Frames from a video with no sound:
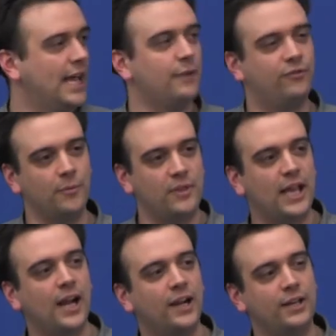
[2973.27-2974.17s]
And from
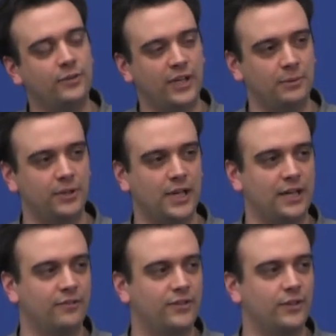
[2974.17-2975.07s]
there, he was able to
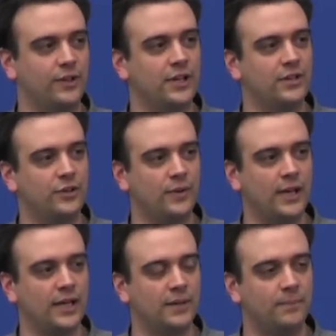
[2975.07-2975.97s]
kind of turn it
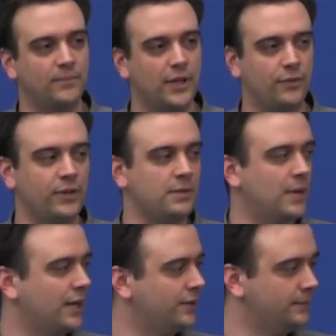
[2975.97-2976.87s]
into a 3D
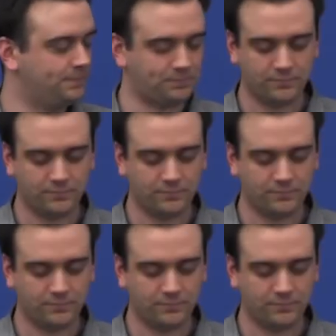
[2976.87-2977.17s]
model.